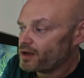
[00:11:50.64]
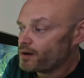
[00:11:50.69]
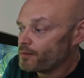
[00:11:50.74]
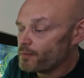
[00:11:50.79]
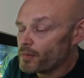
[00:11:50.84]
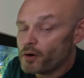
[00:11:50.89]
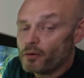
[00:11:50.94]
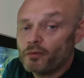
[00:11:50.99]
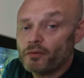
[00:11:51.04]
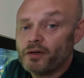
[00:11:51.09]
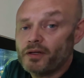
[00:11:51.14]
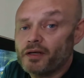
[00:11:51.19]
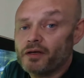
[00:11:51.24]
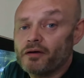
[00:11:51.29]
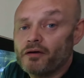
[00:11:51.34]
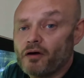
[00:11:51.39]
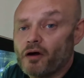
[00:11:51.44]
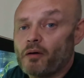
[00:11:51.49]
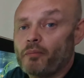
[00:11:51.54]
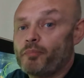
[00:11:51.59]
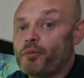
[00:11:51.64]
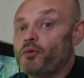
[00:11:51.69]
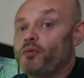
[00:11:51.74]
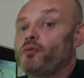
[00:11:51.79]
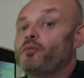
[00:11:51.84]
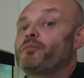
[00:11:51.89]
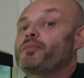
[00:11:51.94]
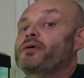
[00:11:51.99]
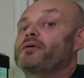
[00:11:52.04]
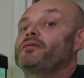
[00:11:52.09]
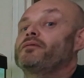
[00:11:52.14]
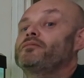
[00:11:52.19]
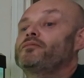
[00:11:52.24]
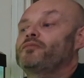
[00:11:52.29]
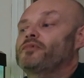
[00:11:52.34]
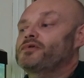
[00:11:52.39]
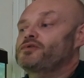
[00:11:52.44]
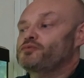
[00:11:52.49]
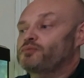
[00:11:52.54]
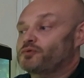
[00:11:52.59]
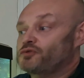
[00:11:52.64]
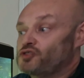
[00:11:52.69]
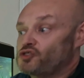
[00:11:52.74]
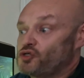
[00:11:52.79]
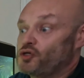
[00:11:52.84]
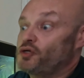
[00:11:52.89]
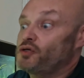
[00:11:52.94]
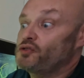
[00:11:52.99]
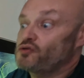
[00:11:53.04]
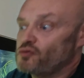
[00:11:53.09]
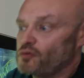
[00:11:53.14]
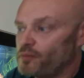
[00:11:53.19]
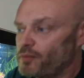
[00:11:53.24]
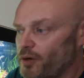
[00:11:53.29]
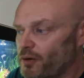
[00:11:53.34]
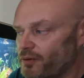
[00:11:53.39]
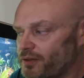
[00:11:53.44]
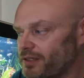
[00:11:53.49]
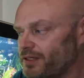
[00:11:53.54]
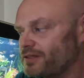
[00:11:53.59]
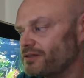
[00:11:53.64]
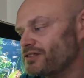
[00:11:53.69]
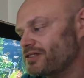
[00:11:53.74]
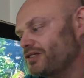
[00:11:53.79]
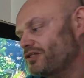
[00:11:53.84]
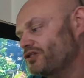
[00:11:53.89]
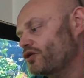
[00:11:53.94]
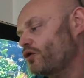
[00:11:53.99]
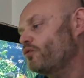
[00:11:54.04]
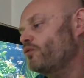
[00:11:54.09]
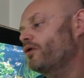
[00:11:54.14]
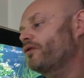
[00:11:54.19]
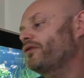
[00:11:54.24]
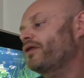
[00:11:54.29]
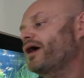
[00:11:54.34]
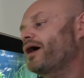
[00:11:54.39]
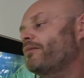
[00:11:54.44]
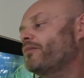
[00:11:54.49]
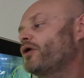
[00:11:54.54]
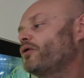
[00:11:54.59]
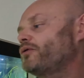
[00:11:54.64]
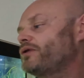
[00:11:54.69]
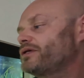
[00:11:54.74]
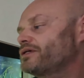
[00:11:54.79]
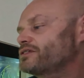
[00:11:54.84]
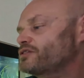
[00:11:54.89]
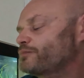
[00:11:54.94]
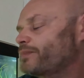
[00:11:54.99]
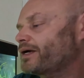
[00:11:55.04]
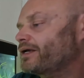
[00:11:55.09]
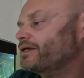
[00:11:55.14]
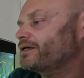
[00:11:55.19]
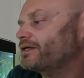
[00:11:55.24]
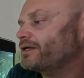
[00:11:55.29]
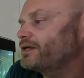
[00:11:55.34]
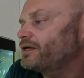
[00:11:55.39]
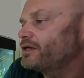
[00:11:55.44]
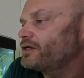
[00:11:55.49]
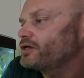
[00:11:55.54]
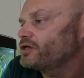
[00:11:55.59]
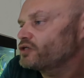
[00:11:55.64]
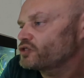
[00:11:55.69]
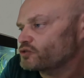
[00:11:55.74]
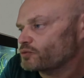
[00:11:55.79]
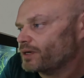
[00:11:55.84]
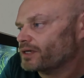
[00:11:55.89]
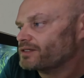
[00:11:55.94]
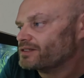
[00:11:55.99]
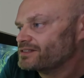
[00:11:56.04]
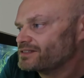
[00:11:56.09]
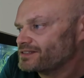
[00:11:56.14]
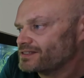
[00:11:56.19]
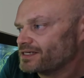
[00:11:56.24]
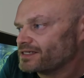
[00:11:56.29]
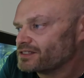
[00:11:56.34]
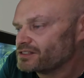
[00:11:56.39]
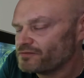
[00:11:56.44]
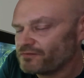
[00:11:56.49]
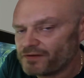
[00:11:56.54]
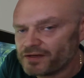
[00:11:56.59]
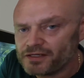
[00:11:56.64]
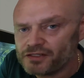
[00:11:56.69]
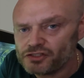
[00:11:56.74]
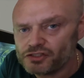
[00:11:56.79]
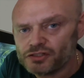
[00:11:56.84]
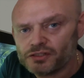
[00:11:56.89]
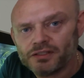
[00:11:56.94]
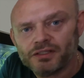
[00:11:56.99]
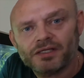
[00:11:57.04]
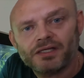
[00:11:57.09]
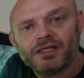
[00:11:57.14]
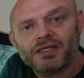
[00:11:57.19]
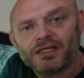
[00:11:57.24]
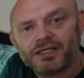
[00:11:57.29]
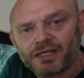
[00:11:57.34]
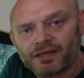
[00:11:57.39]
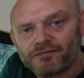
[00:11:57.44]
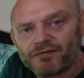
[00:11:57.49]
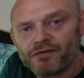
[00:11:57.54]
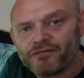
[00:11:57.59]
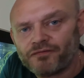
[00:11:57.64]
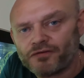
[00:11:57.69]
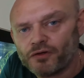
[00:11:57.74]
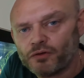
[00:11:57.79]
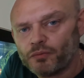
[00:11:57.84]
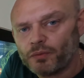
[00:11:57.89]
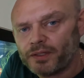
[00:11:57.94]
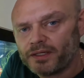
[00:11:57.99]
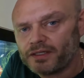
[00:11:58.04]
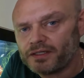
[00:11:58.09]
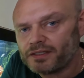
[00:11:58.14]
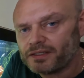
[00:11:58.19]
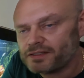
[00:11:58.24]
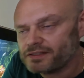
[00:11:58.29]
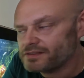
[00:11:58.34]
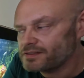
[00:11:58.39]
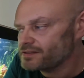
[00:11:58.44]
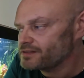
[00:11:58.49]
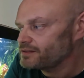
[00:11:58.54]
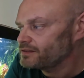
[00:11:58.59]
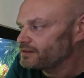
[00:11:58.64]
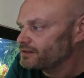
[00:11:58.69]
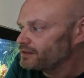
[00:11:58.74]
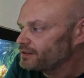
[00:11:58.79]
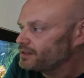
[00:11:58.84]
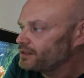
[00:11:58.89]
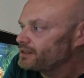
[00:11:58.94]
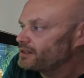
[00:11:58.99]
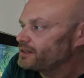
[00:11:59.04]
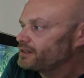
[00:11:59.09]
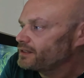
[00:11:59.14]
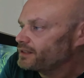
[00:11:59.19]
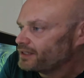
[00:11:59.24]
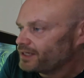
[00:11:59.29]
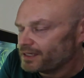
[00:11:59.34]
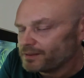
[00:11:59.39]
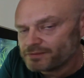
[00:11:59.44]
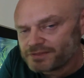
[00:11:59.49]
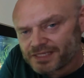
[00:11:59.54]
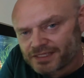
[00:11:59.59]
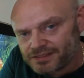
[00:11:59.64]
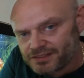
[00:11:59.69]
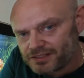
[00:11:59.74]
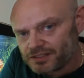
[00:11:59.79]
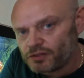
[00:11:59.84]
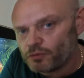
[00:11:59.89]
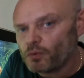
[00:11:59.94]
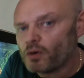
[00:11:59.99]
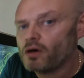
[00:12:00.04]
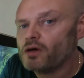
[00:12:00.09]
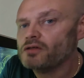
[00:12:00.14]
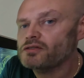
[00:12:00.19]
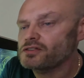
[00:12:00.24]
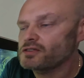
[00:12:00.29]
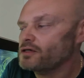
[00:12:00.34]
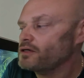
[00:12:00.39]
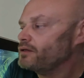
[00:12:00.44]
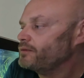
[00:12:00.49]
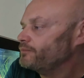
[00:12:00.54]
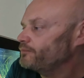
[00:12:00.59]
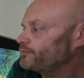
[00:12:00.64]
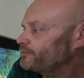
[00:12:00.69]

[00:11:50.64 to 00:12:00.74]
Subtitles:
ammonia or poop, which would turn to ammonia, so you don't want that ammonia spike. So add 6 fish, give it a few weeks, keep testing your water.